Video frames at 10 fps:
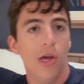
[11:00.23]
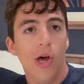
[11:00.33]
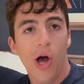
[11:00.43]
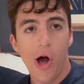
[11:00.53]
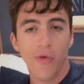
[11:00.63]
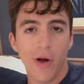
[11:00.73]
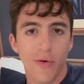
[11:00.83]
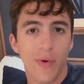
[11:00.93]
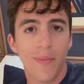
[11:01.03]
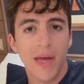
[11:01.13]
All right,
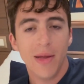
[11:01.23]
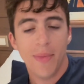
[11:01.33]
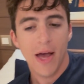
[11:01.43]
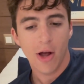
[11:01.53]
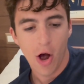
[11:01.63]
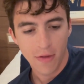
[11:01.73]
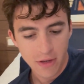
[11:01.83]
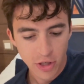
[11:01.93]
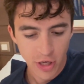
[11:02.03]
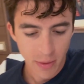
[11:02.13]
we made it back on the
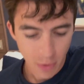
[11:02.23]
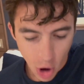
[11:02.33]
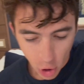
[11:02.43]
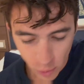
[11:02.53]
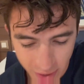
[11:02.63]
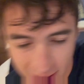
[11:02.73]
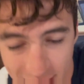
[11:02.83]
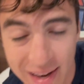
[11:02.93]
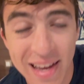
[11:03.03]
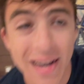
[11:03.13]
ship. We had an